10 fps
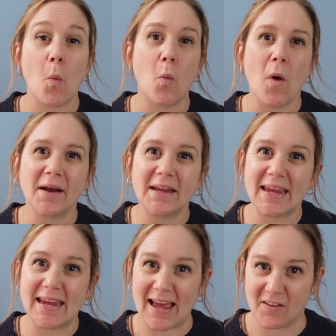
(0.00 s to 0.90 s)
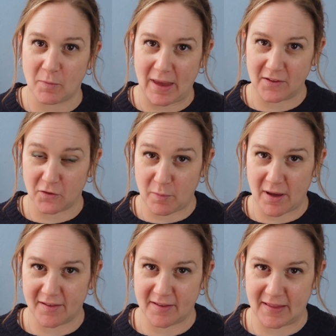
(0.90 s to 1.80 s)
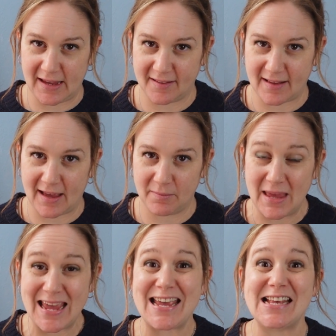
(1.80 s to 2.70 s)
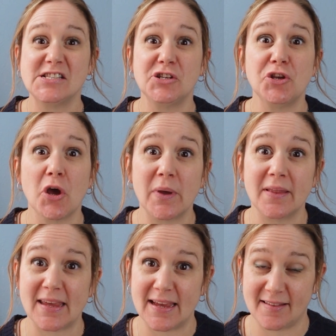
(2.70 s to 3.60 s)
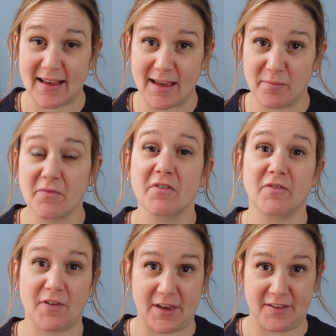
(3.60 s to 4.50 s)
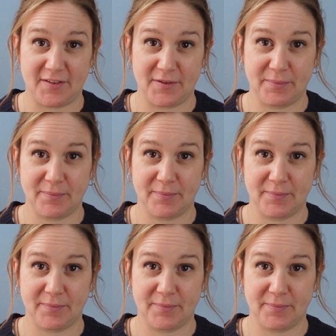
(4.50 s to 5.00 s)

one key aspect of passing the exam is knowing the exam first.